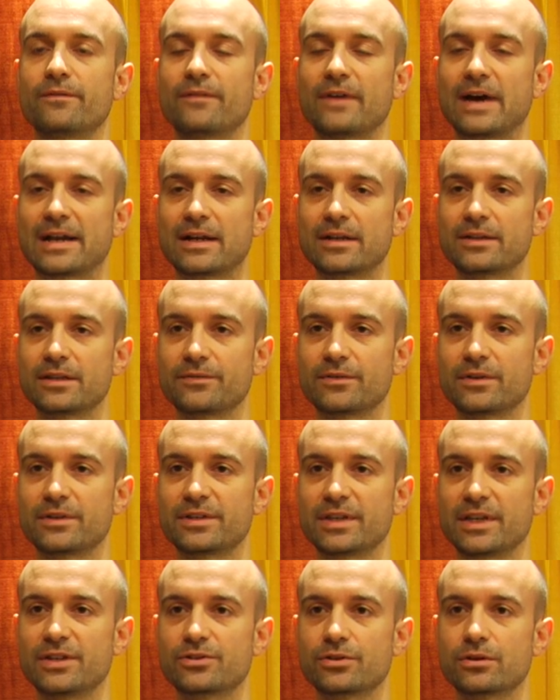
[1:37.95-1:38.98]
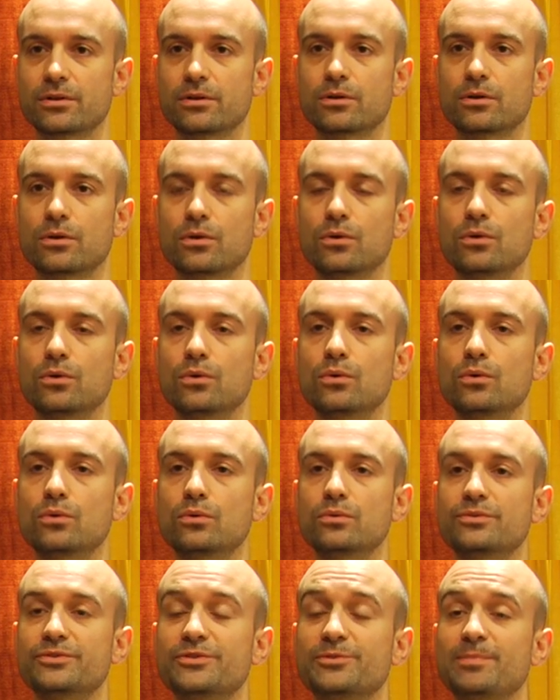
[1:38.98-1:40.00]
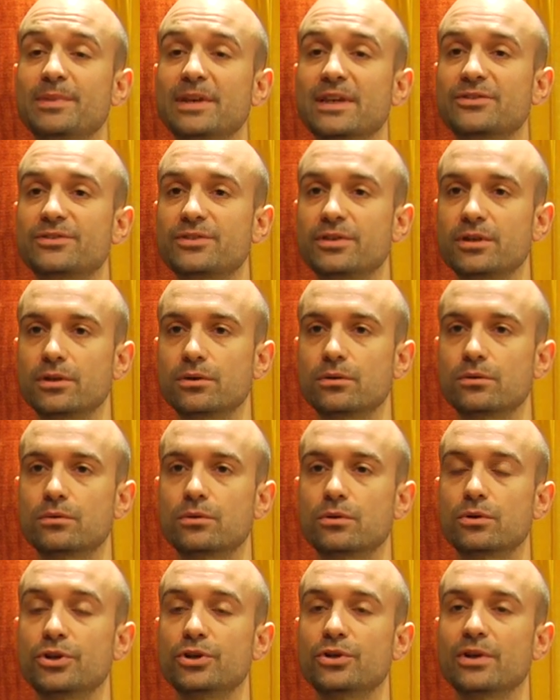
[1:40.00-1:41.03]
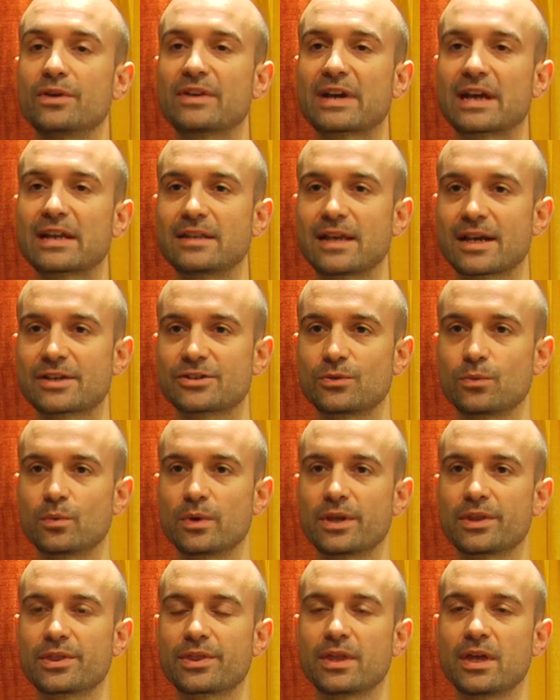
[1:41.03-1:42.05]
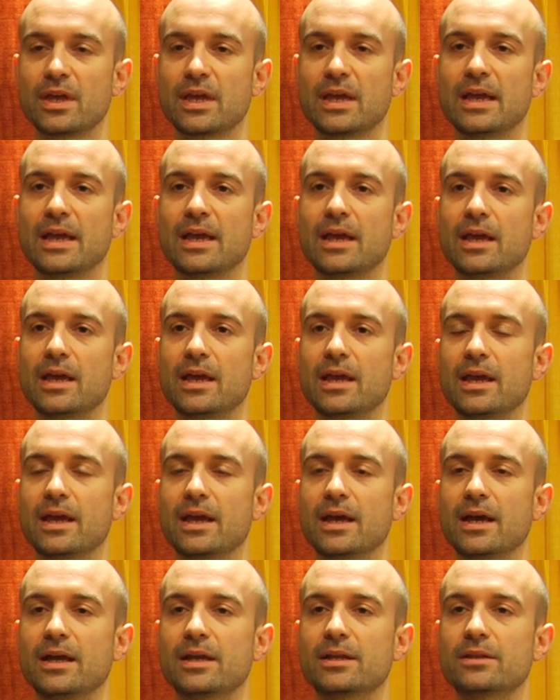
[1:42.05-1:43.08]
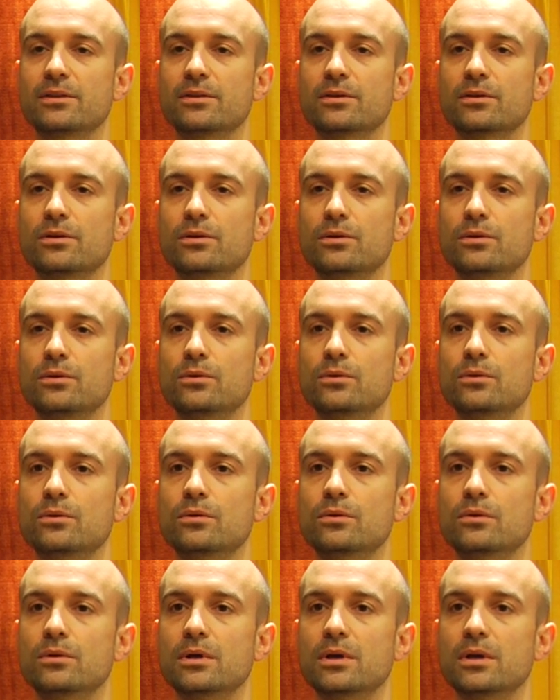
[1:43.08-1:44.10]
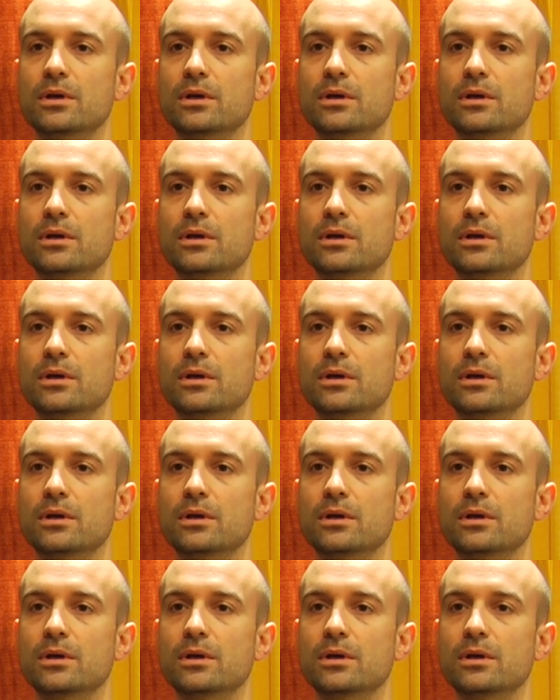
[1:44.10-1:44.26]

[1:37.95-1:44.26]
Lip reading: Find a different teacher who speaks to you, who you have a connection with, and who